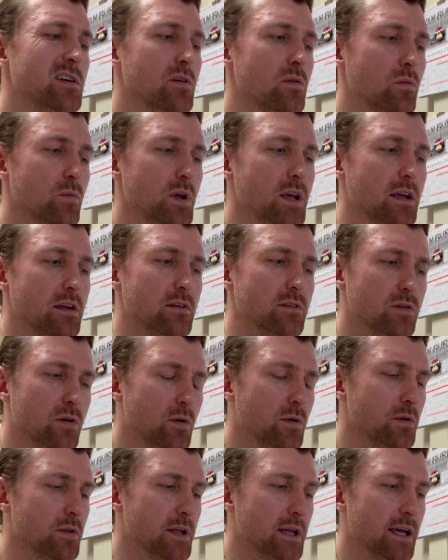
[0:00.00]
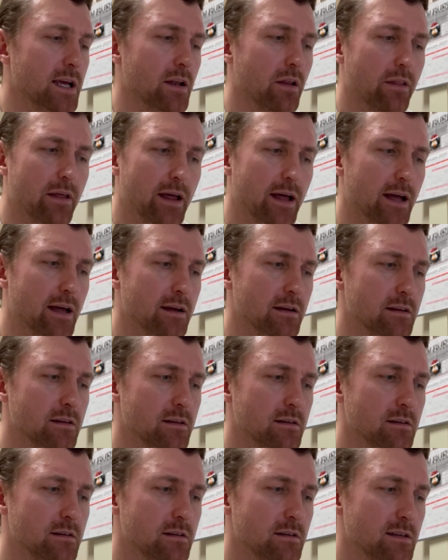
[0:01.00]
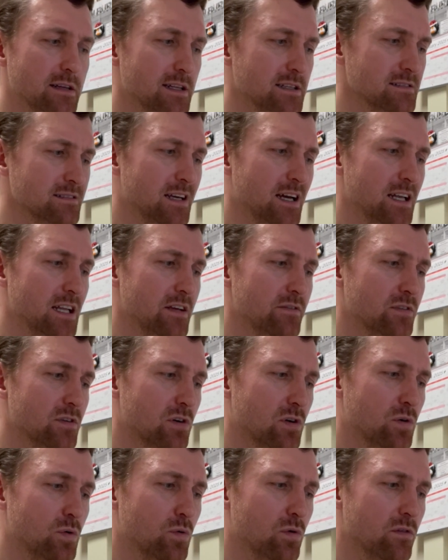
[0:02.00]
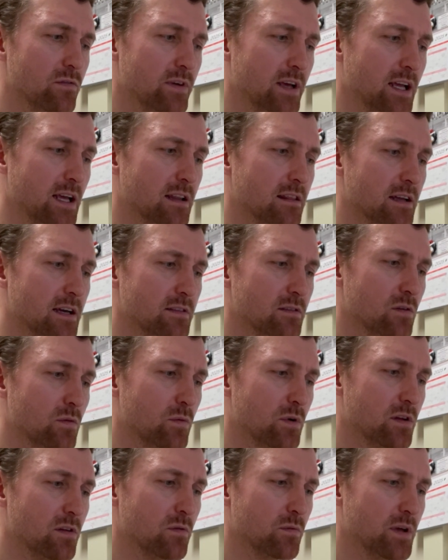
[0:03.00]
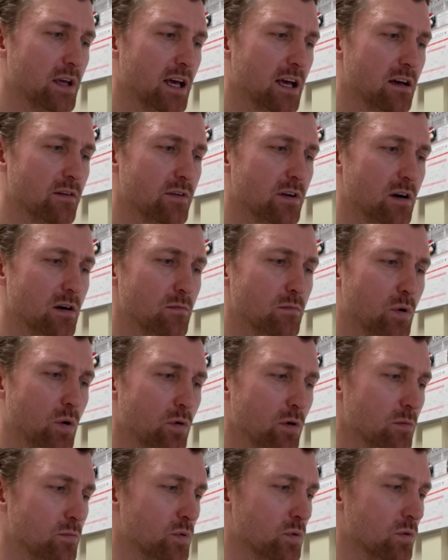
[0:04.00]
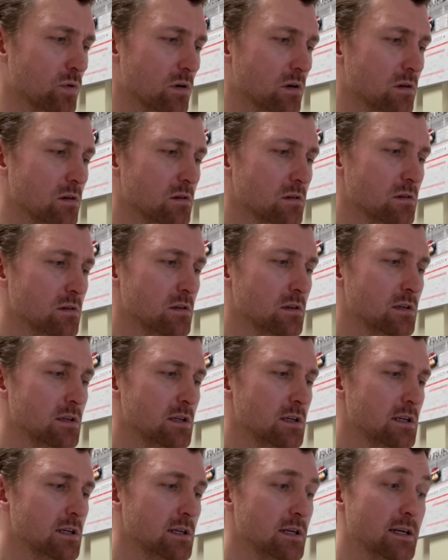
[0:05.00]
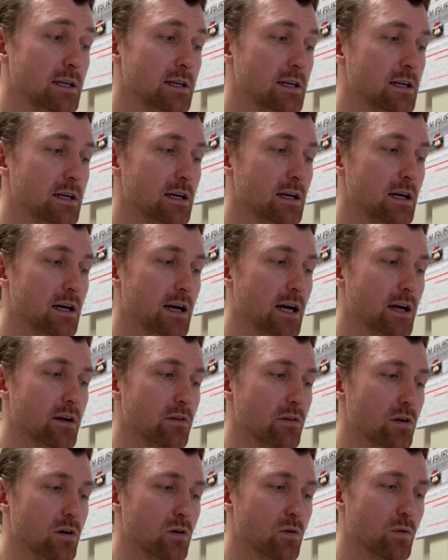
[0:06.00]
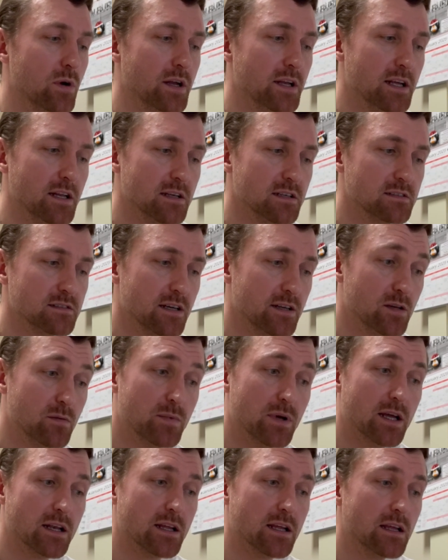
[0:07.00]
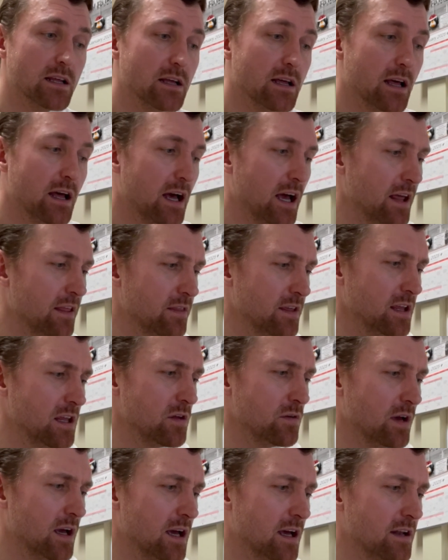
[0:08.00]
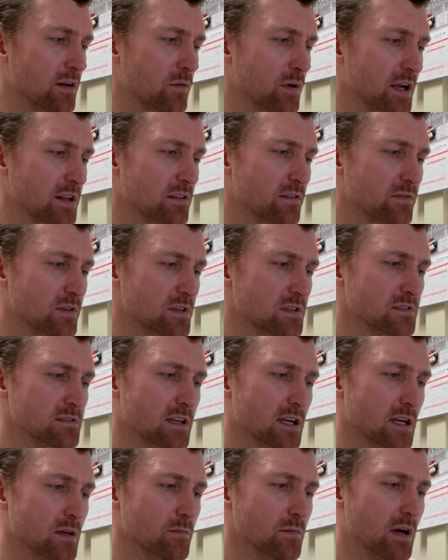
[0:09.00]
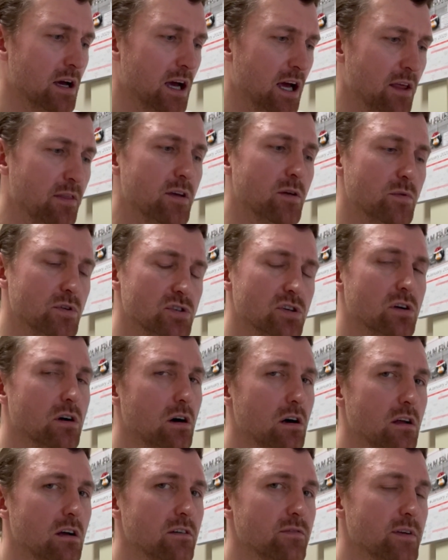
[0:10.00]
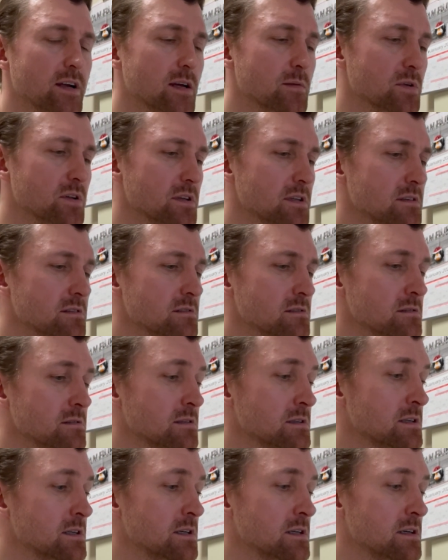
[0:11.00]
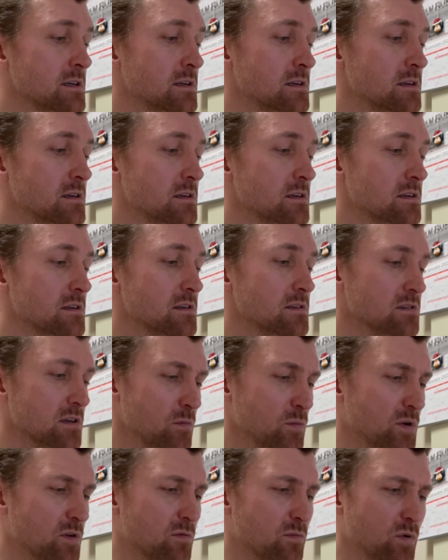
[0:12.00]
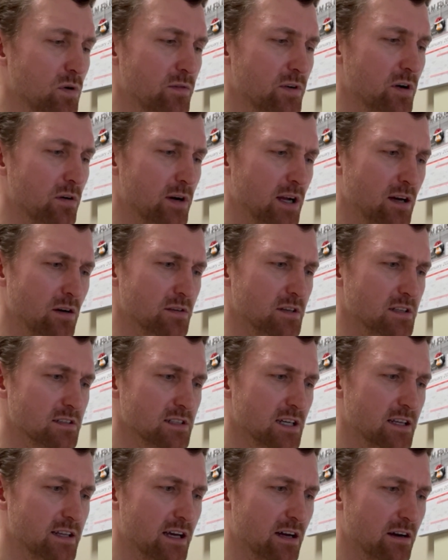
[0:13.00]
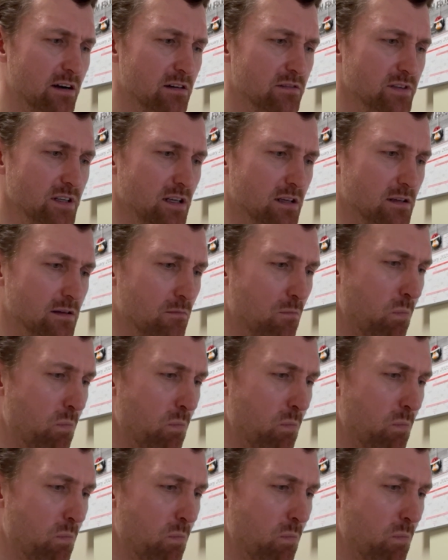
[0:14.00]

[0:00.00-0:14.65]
We can totally handle that. It's not even a cool van like the ones we have in our motor pool." "I don't know," Juanita said to Benny. "I think you had it right the first time. I think we should call our families. Someone's moving around inside that RV."